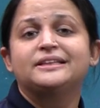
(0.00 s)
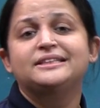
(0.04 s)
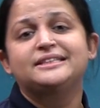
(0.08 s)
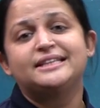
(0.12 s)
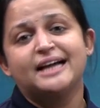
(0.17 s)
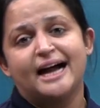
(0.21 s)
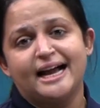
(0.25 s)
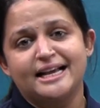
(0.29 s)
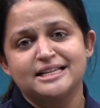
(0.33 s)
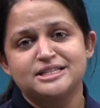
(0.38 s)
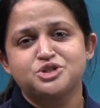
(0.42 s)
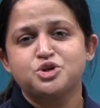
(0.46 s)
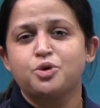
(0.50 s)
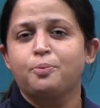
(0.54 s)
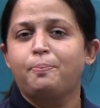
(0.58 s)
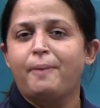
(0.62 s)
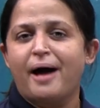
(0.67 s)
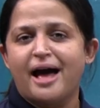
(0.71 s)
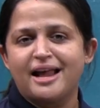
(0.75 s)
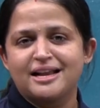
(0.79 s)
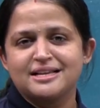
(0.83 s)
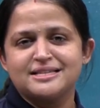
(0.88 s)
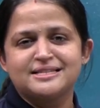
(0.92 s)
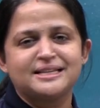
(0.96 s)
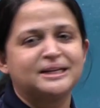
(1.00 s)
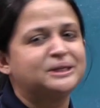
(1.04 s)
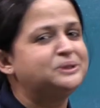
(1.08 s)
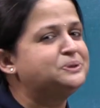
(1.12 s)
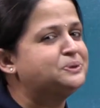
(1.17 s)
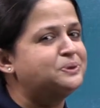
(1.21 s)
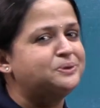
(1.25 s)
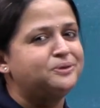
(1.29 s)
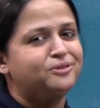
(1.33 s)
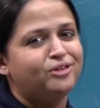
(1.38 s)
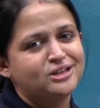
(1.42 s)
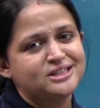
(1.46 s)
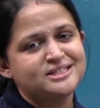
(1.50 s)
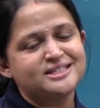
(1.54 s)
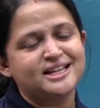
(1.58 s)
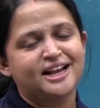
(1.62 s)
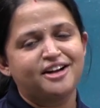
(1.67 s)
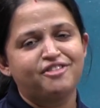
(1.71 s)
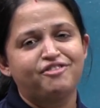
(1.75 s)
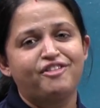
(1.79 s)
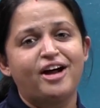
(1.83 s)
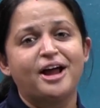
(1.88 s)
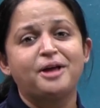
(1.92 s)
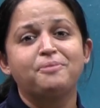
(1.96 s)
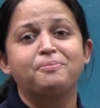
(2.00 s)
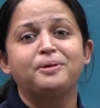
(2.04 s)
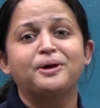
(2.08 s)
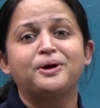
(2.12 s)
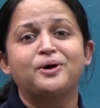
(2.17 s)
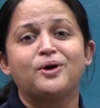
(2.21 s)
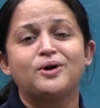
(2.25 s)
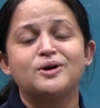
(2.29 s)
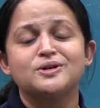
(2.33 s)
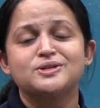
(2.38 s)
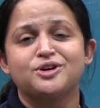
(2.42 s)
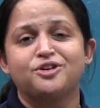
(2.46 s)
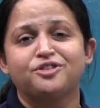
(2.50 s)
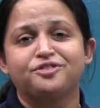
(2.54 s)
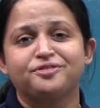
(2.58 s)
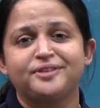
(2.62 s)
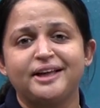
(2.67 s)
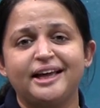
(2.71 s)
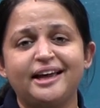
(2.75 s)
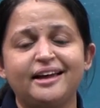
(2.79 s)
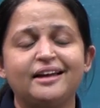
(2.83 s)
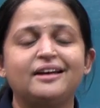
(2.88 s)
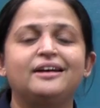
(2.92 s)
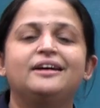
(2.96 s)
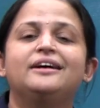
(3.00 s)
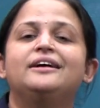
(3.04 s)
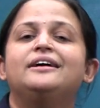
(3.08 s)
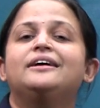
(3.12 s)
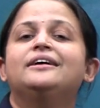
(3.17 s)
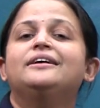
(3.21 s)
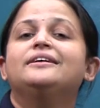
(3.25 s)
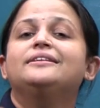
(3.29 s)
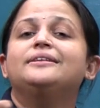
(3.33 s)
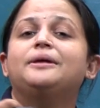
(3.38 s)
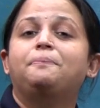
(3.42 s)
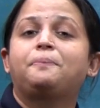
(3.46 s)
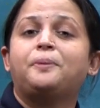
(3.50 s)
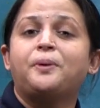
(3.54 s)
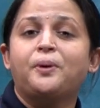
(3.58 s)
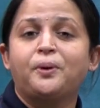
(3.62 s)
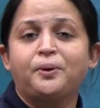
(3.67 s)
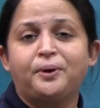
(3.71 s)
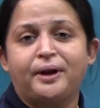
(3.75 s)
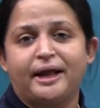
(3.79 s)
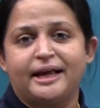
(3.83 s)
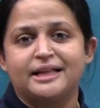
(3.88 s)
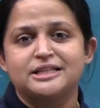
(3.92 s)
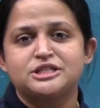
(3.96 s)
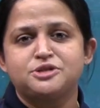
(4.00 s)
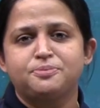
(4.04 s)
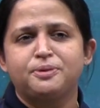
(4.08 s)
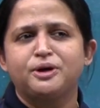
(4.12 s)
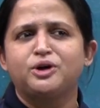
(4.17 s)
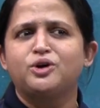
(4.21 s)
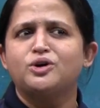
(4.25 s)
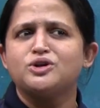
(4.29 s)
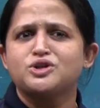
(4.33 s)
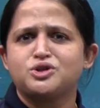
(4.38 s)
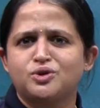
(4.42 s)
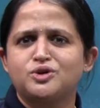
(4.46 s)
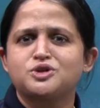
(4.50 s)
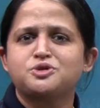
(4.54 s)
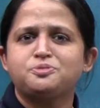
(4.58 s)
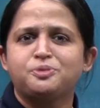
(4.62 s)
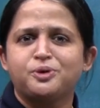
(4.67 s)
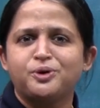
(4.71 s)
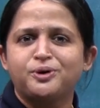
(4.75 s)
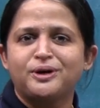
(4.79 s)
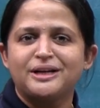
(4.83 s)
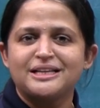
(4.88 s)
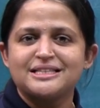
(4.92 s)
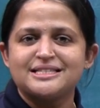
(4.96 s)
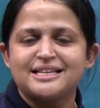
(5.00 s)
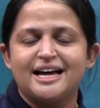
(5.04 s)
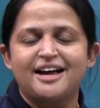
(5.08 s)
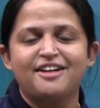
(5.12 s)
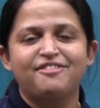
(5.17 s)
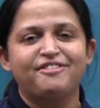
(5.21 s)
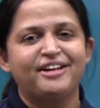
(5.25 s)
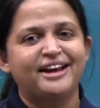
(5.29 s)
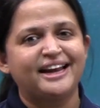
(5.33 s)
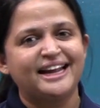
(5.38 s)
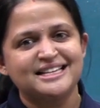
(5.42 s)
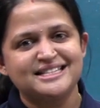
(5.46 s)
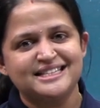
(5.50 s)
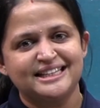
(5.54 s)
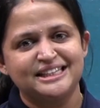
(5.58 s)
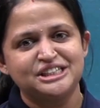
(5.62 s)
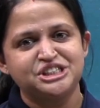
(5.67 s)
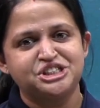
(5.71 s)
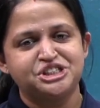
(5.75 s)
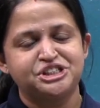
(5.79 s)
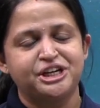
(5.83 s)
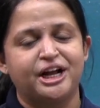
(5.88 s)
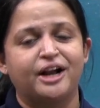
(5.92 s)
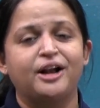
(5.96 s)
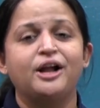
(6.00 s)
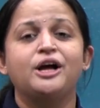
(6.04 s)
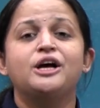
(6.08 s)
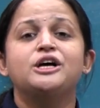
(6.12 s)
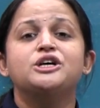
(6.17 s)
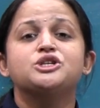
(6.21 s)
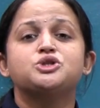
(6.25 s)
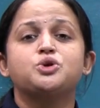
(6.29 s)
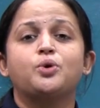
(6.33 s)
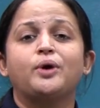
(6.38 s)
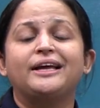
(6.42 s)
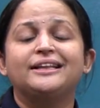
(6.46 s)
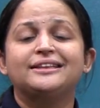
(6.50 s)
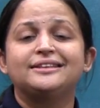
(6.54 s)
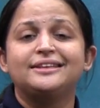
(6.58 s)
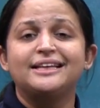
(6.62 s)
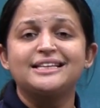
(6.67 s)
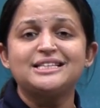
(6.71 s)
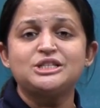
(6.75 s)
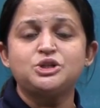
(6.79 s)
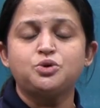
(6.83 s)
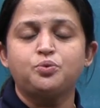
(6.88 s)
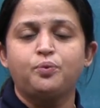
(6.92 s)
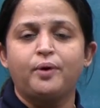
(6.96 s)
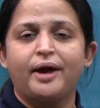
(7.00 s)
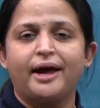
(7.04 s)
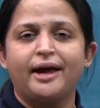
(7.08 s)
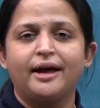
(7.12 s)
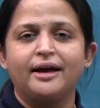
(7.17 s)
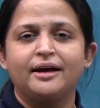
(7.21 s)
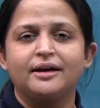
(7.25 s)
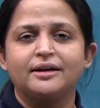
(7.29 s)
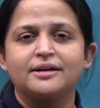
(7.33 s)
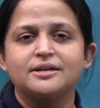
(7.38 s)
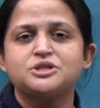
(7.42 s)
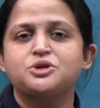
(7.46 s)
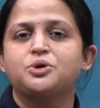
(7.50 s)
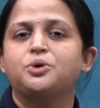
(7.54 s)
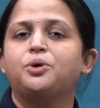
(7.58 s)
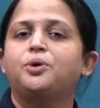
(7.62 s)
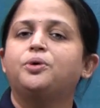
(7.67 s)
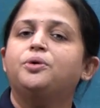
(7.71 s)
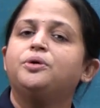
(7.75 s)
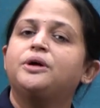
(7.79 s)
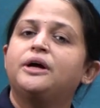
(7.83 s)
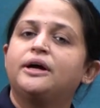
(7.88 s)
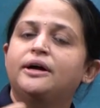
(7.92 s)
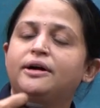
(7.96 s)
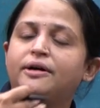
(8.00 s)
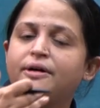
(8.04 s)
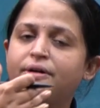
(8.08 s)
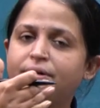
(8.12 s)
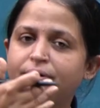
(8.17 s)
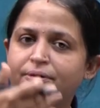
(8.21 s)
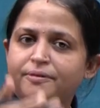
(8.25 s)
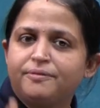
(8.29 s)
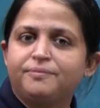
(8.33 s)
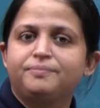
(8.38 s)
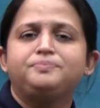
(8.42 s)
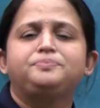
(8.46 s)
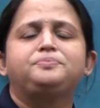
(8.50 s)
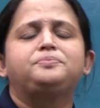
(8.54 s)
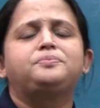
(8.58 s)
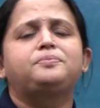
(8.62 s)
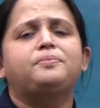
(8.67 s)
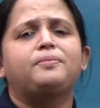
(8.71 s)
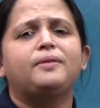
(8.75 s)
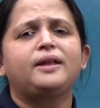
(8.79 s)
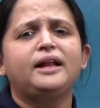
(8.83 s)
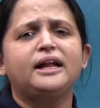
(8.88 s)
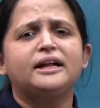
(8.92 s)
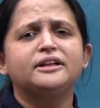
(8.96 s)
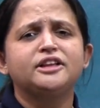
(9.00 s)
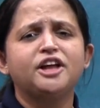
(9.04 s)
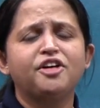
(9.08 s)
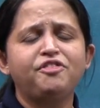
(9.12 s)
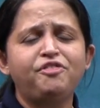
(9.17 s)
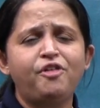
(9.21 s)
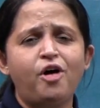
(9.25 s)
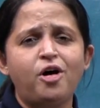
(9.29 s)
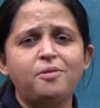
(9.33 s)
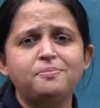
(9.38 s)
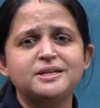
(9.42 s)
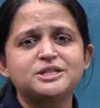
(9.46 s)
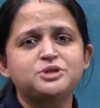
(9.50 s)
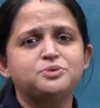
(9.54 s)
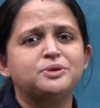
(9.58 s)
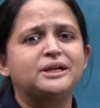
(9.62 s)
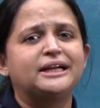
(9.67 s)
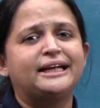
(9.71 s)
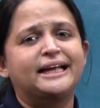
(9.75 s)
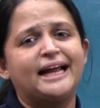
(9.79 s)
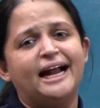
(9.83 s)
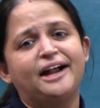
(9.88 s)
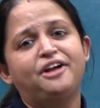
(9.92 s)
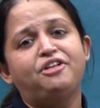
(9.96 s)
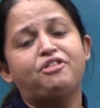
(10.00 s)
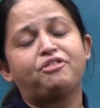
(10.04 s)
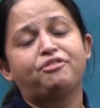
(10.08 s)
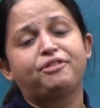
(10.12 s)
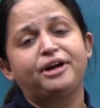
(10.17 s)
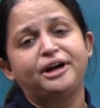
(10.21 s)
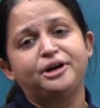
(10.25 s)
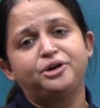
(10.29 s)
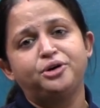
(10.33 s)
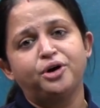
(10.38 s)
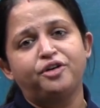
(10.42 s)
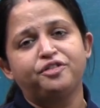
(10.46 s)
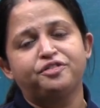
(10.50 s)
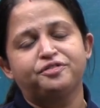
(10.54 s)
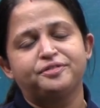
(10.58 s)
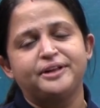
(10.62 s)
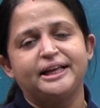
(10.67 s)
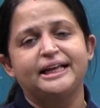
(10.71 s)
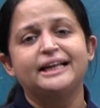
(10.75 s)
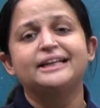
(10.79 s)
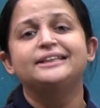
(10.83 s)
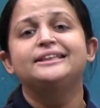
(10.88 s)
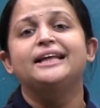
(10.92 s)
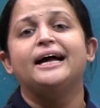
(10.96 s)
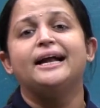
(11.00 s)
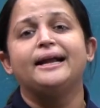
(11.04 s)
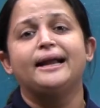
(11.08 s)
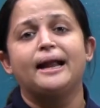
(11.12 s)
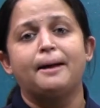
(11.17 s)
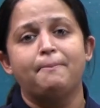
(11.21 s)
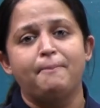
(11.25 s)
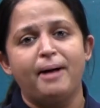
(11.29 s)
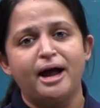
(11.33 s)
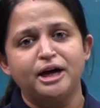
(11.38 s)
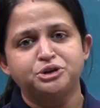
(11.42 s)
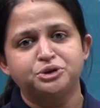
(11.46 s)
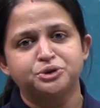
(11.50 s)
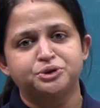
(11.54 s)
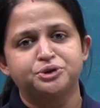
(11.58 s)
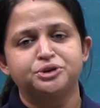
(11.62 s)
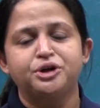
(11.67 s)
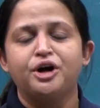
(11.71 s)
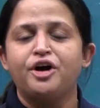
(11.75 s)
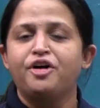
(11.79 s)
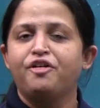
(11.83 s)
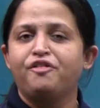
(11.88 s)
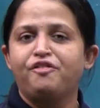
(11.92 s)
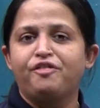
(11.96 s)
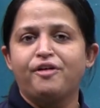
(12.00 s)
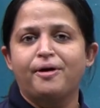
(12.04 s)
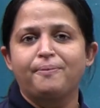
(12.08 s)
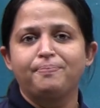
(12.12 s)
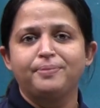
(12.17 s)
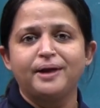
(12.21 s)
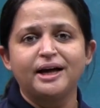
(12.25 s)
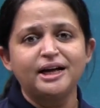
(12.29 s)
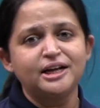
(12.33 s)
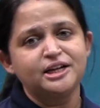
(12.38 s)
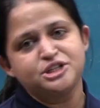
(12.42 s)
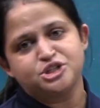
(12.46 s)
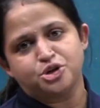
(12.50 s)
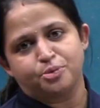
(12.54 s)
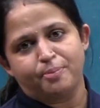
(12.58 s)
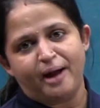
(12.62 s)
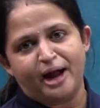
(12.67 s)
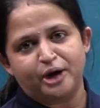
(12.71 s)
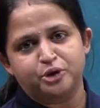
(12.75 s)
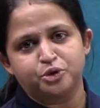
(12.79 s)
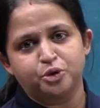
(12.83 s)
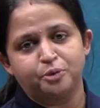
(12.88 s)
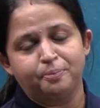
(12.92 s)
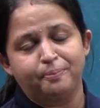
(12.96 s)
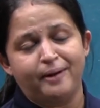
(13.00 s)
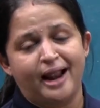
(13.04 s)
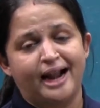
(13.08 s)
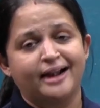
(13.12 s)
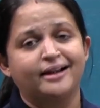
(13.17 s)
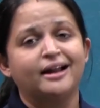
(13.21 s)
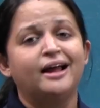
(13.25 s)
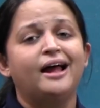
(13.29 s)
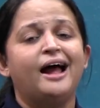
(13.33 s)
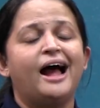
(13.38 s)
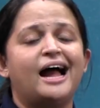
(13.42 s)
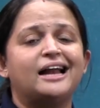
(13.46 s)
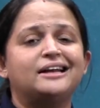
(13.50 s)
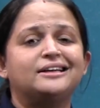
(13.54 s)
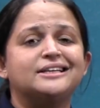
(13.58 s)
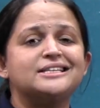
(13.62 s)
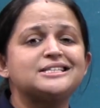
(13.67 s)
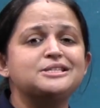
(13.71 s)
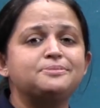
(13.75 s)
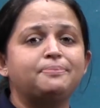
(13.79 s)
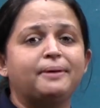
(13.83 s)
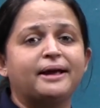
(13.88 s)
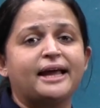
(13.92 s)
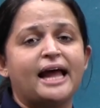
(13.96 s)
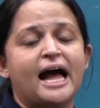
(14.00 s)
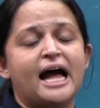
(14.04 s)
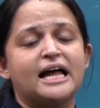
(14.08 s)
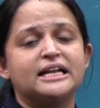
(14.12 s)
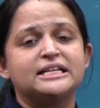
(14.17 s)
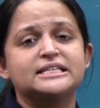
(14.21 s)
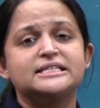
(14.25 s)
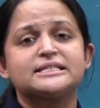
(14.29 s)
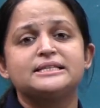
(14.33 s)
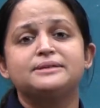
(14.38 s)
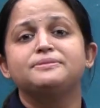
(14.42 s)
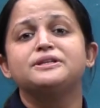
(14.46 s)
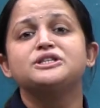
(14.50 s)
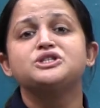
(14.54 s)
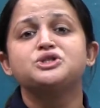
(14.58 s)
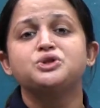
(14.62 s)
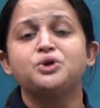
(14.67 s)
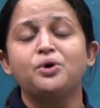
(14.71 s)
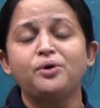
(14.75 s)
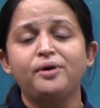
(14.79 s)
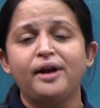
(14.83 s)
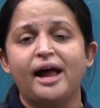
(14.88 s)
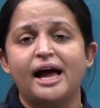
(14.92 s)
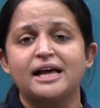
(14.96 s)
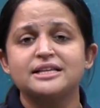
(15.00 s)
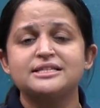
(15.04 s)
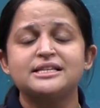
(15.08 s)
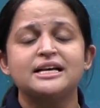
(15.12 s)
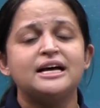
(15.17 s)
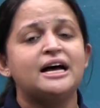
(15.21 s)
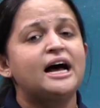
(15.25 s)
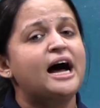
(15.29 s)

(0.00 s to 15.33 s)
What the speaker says: dies. So parasite could not survive because of the proteins, because those proteins are very essential. So in this way, so the farmers will get rid of the nematode from the tobacco plant. And this mechanism is known as